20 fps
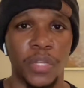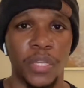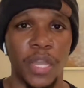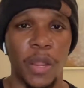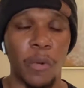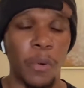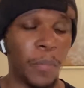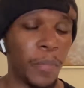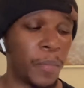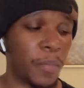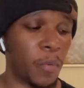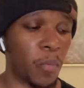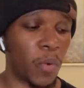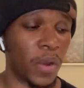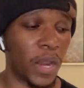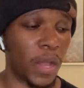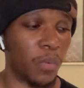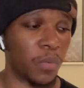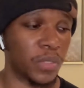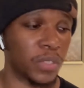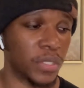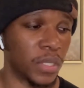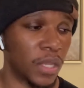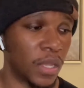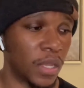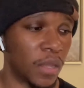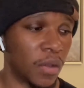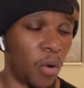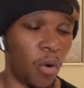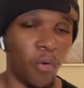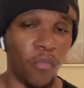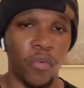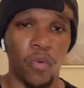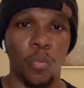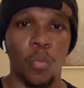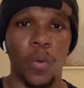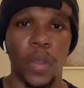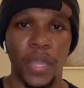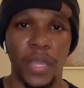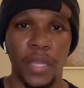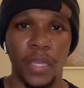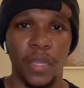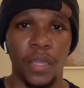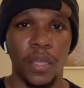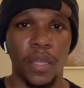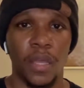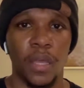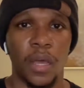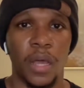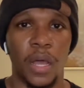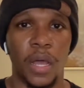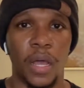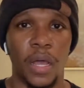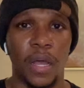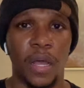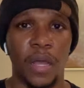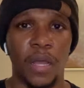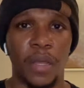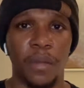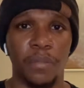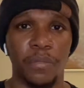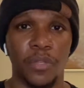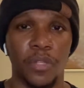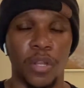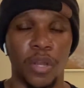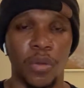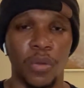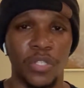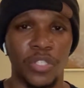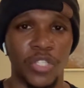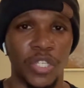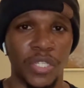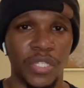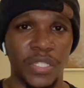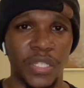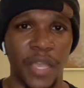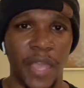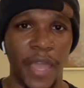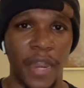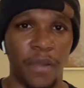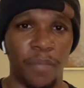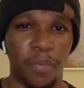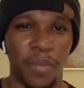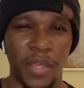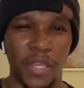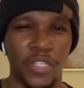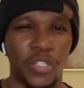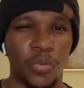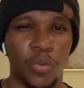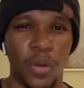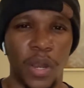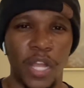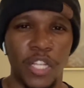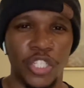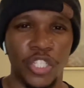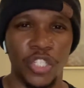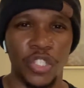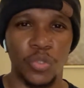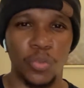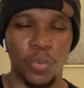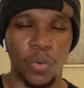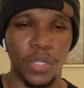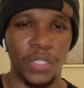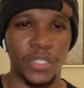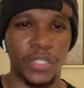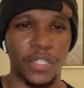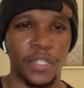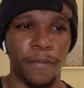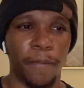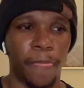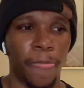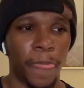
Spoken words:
I remember when I was overweight, and just at a place where I just wasn't,